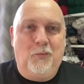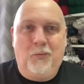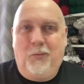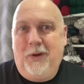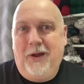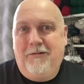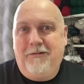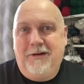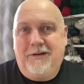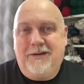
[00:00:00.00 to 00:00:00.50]

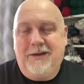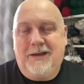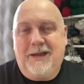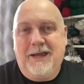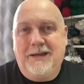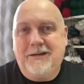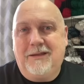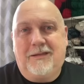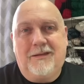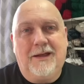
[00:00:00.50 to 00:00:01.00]
wear it
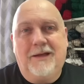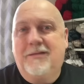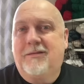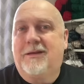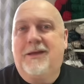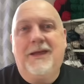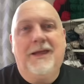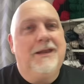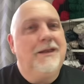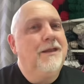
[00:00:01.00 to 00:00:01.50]
against our
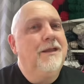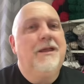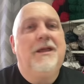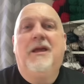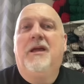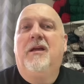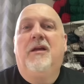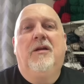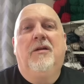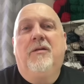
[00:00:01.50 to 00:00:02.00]
skin.
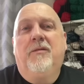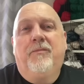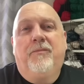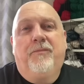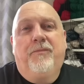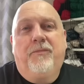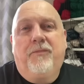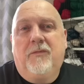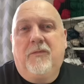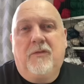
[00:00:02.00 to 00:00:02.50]

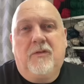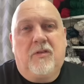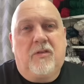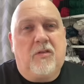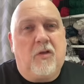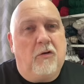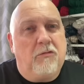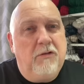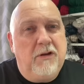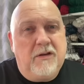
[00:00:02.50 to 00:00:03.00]

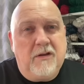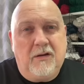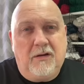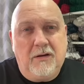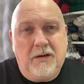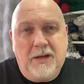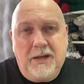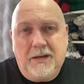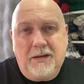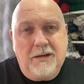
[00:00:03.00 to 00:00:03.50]
Sorry,
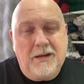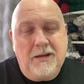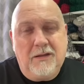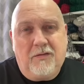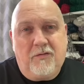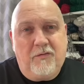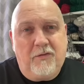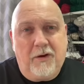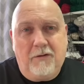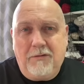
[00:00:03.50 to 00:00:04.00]
darling,
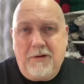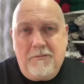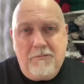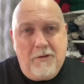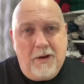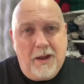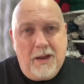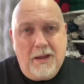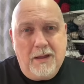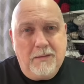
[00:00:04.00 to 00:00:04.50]
it's very
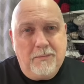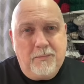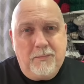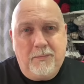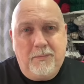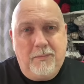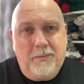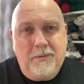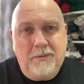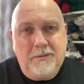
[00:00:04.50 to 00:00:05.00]
rare
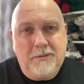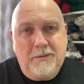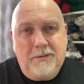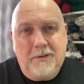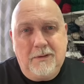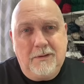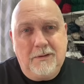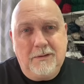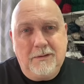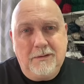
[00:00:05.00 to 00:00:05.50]

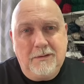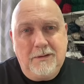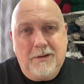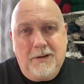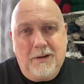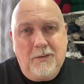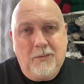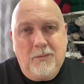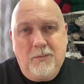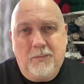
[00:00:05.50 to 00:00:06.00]
that
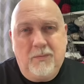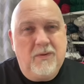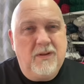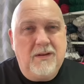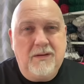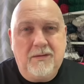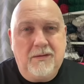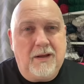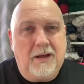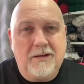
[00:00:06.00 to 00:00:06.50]

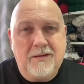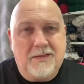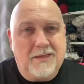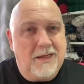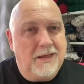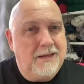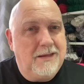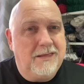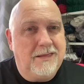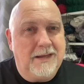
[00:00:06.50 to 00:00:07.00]
I
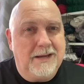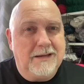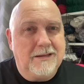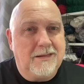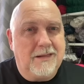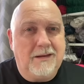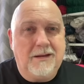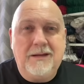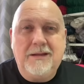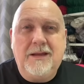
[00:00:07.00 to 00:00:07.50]
say
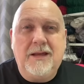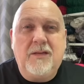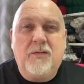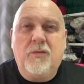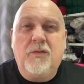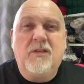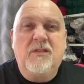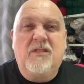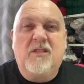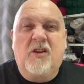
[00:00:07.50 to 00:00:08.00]
things like
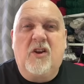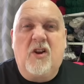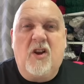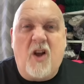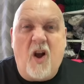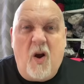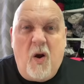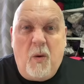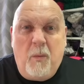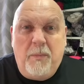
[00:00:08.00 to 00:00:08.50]
this. It's
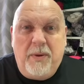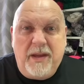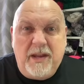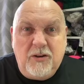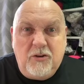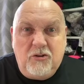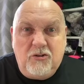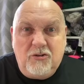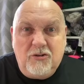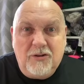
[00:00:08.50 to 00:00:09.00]

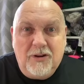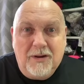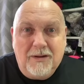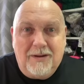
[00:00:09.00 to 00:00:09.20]
garbage.